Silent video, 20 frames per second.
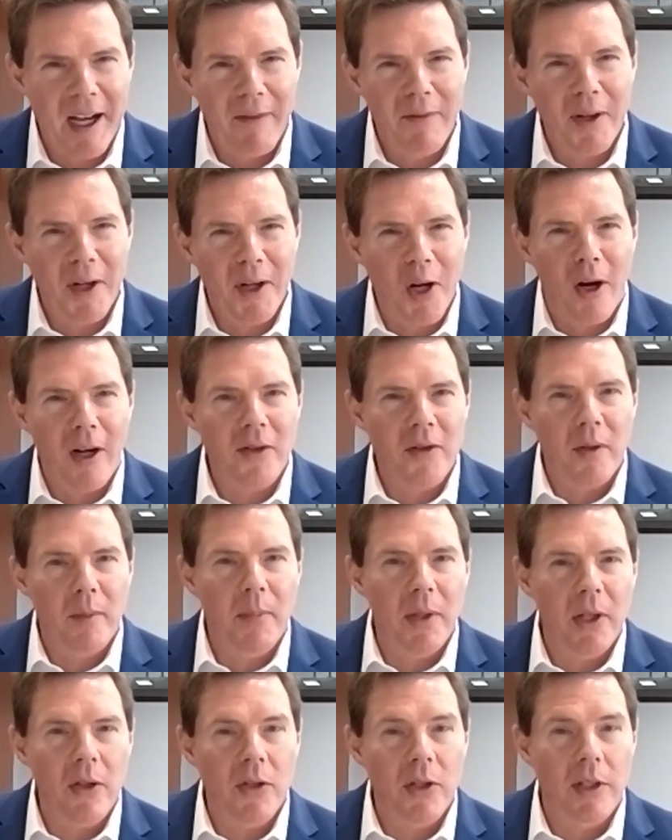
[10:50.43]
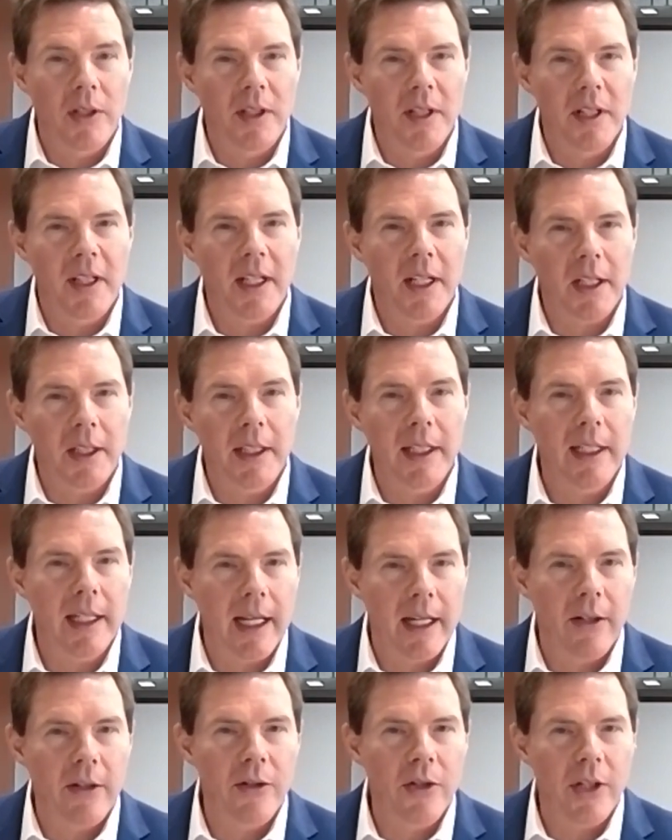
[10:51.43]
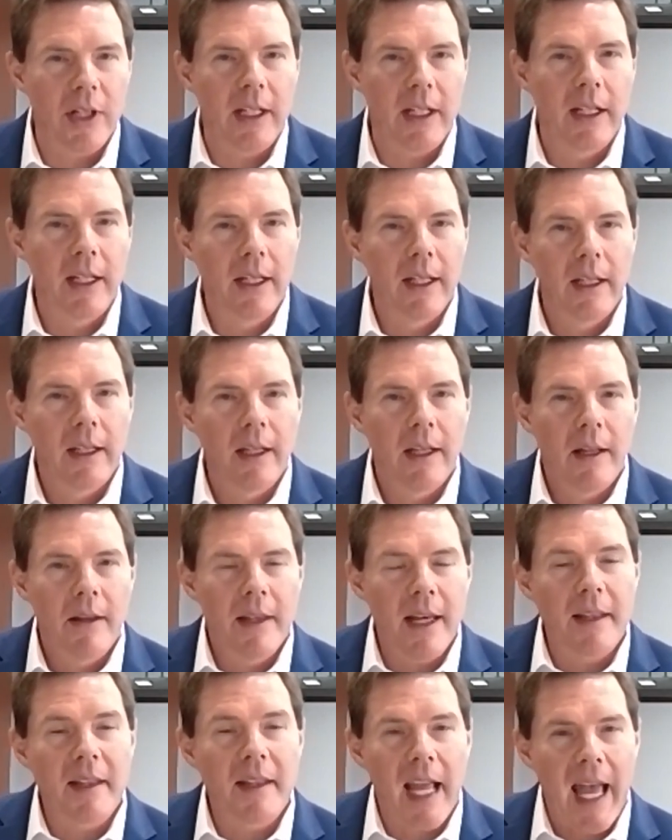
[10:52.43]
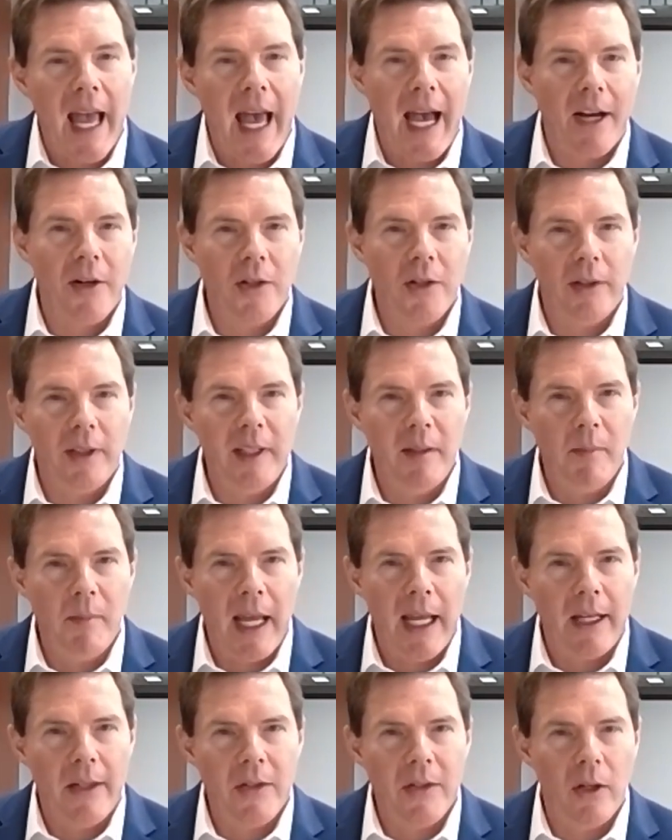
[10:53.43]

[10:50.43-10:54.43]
of a contribution to the clean energy that they actually make.